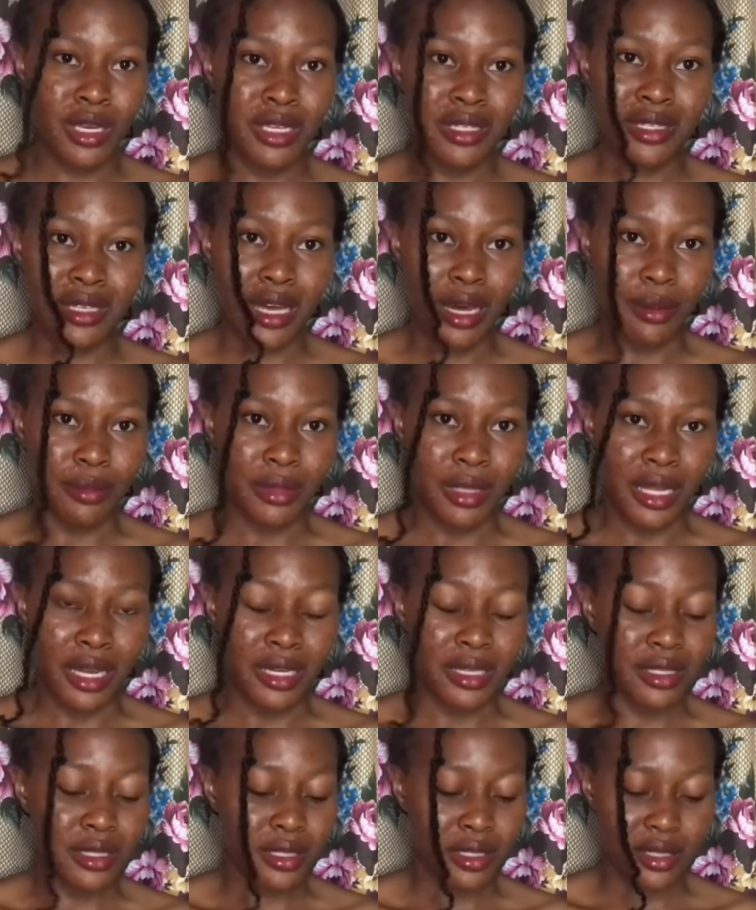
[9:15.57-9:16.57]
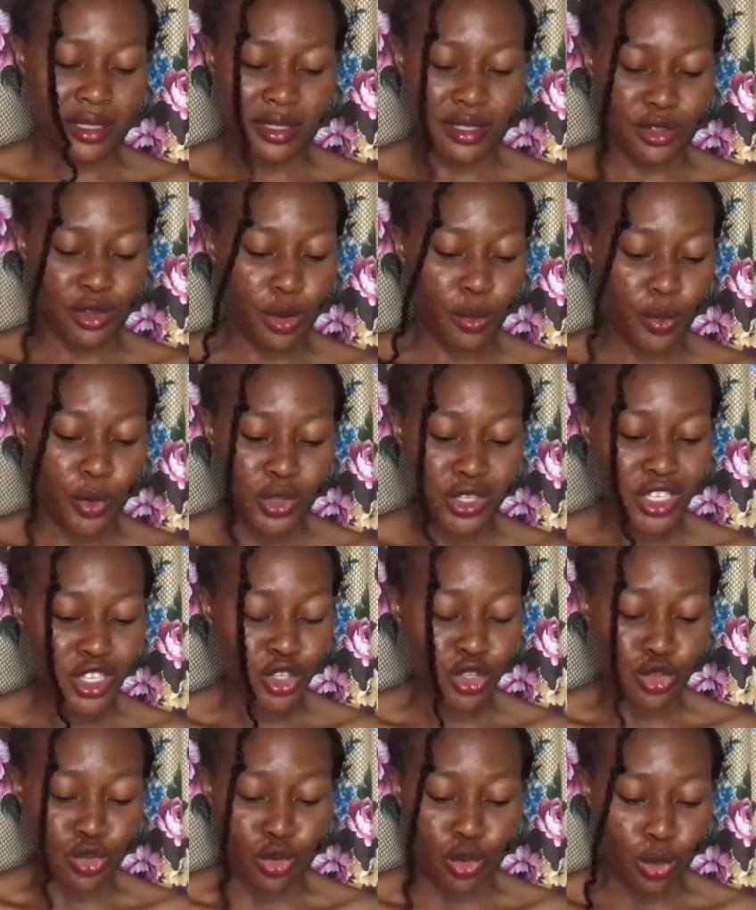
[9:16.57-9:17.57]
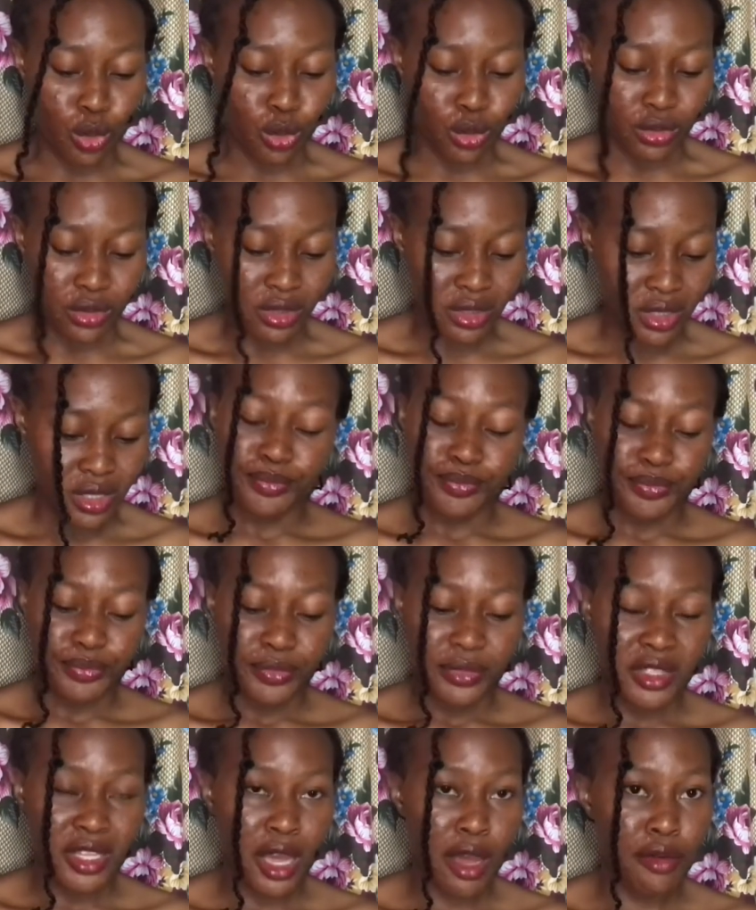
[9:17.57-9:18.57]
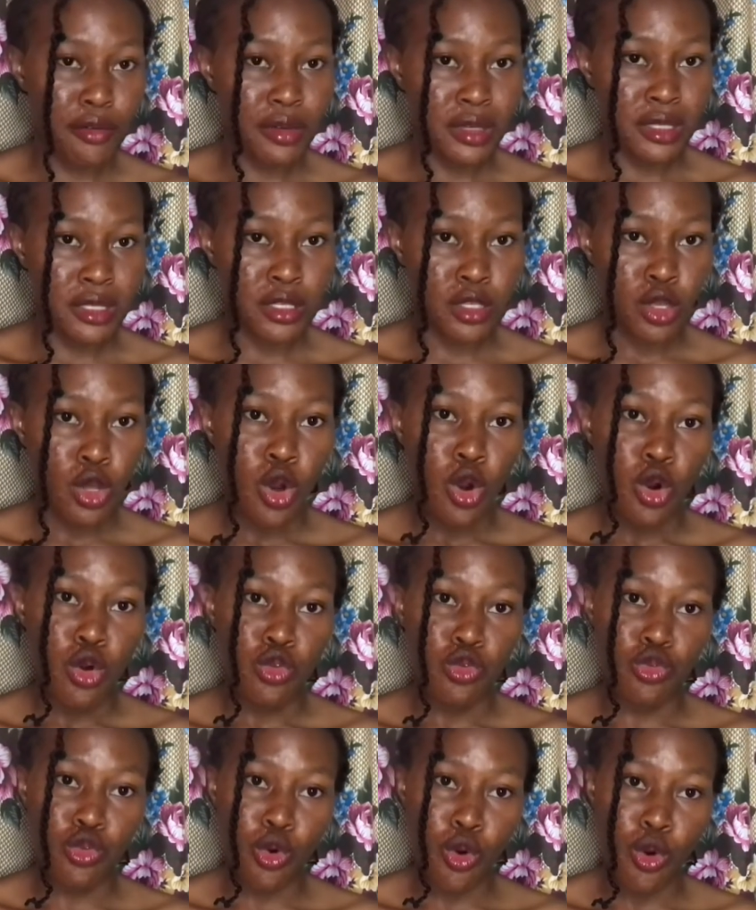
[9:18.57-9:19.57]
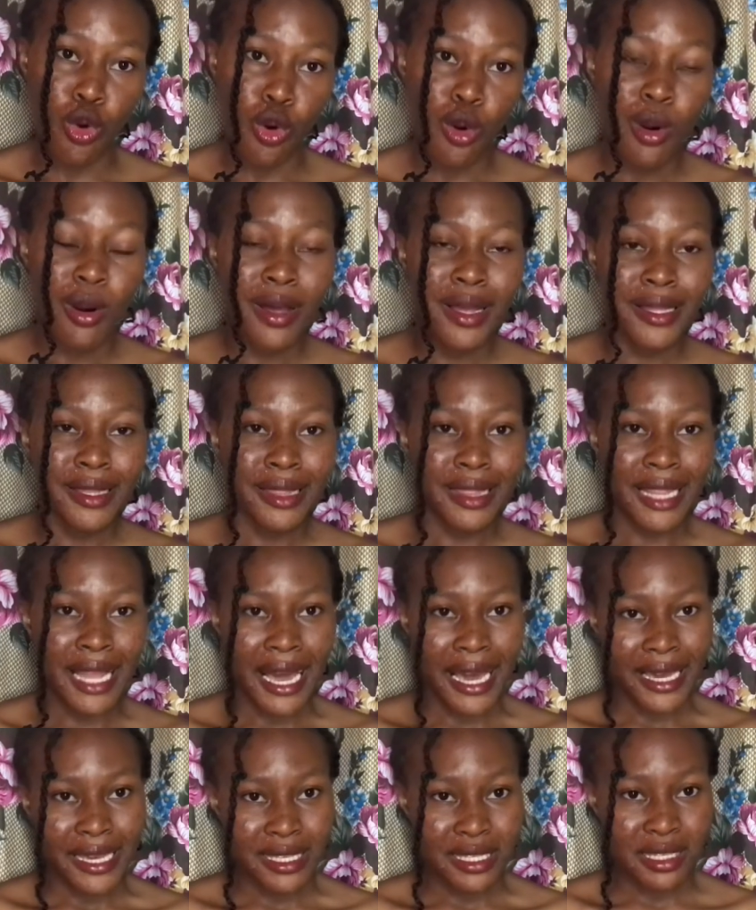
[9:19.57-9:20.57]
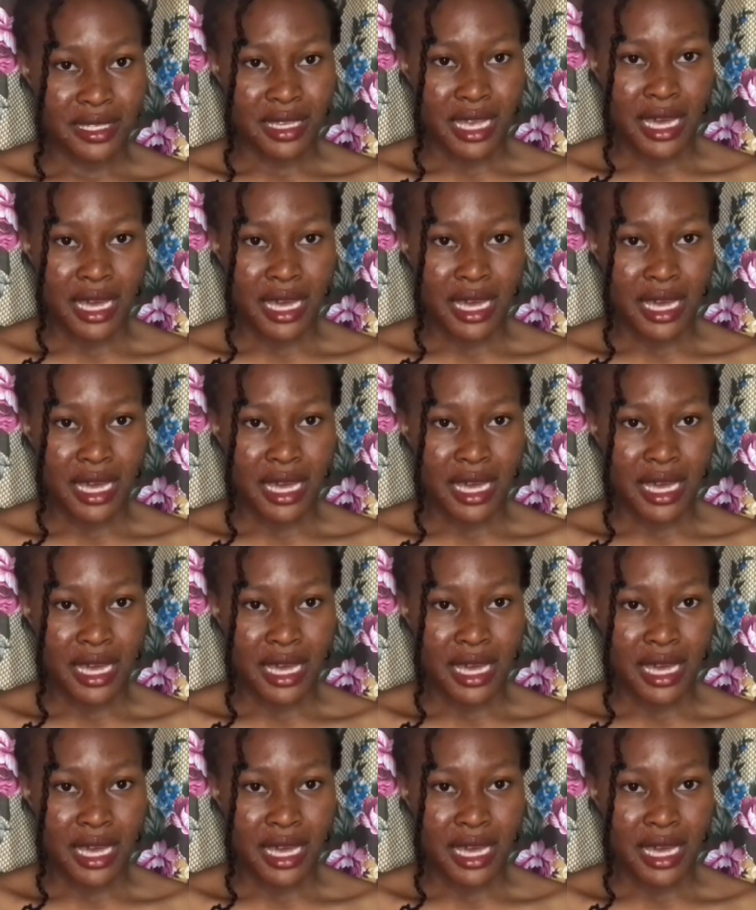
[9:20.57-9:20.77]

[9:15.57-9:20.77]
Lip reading: to get scammed like this, your money is gone. There is no light.